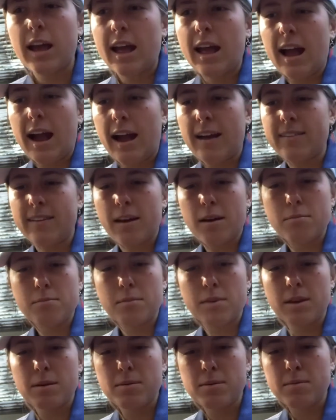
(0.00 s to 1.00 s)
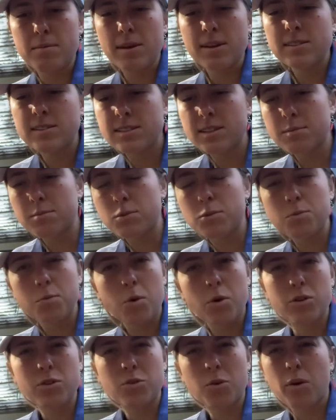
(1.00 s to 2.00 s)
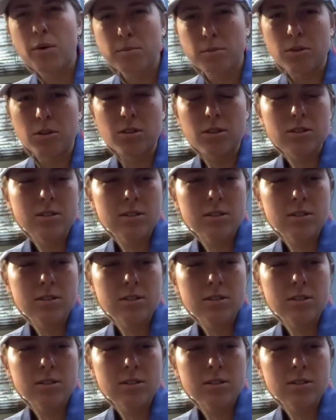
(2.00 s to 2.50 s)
and that maybe makes them more normal.